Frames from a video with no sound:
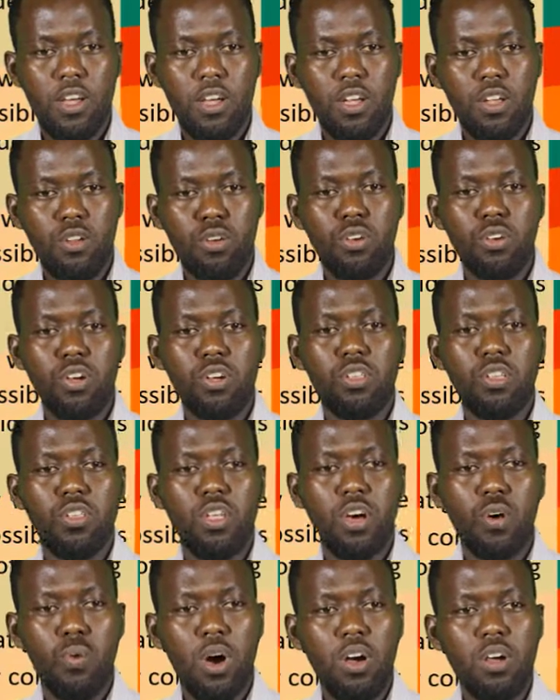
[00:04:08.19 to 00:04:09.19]
in conducting
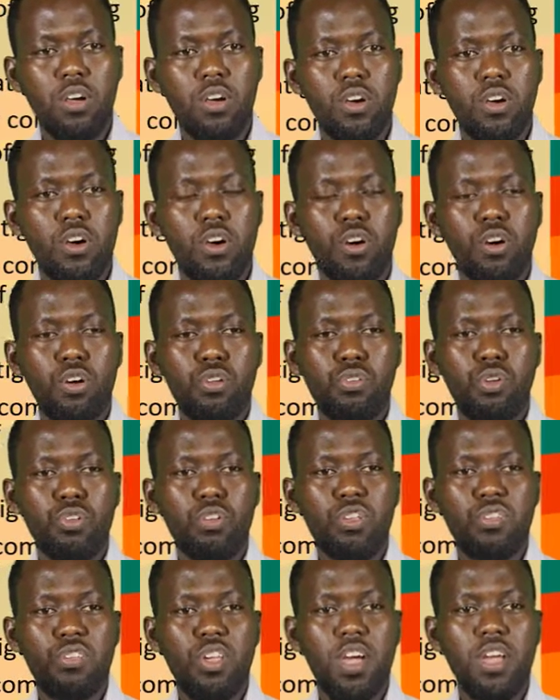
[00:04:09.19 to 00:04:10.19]
their work. Also
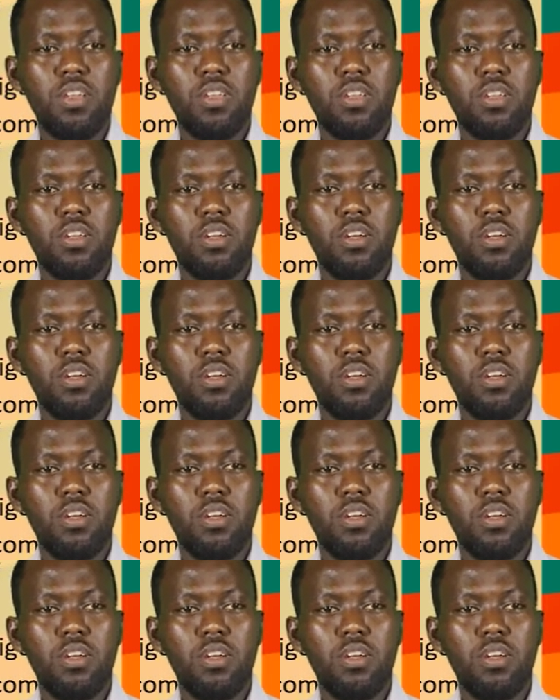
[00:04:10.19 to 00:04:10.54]
design